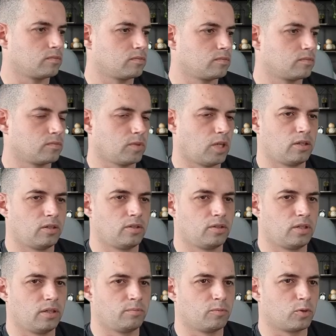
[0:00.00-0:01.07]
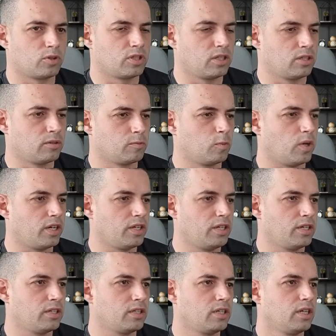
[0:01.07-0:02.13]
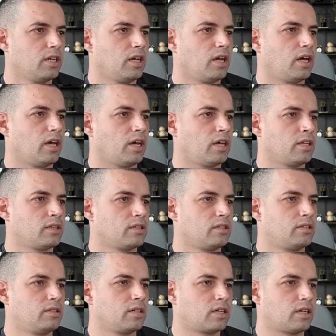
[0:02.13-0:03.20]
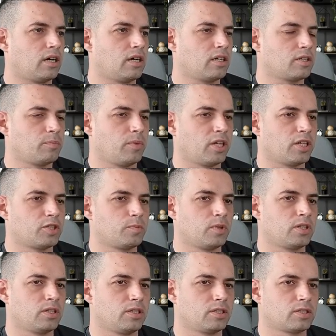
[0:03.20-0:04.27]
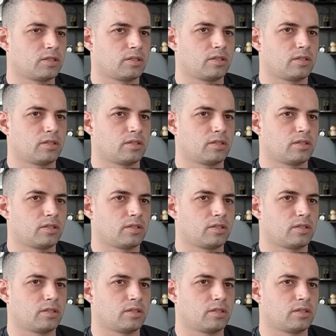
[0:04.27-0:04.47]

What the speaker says: more than 1 year, and the card management is